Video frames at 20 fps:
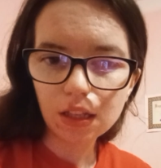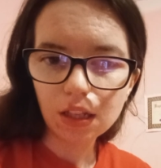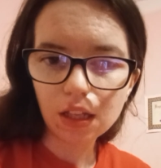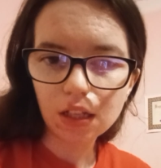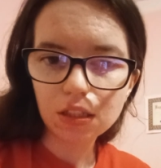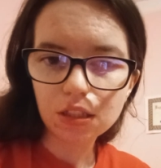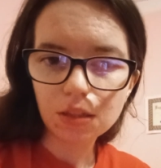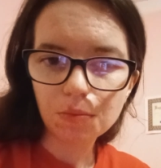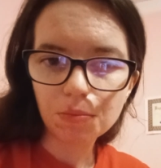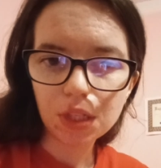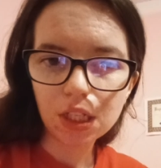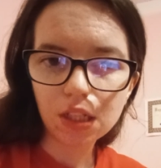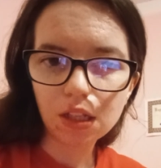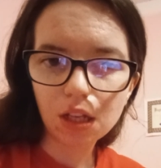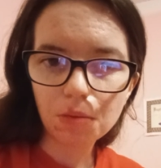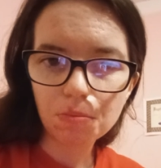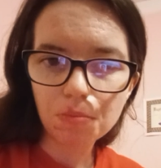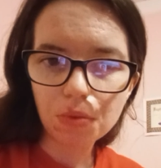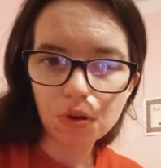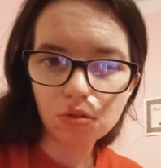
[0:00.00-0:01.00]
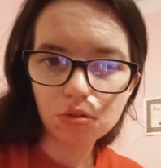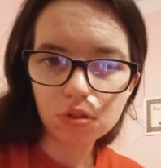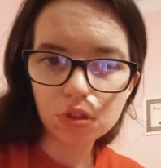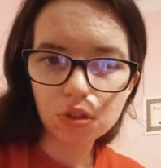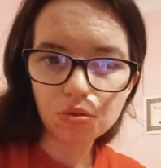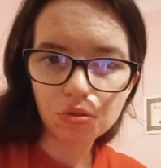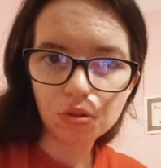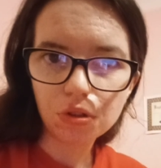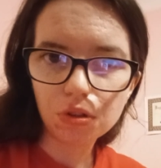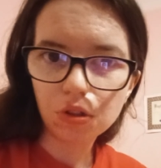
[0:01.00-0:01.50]
like something like
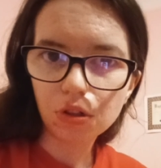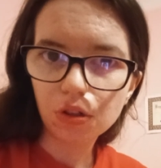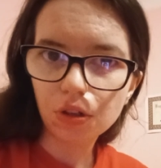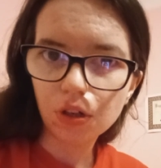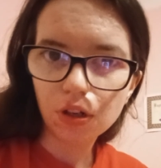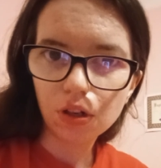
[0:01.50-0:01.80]
pokes through your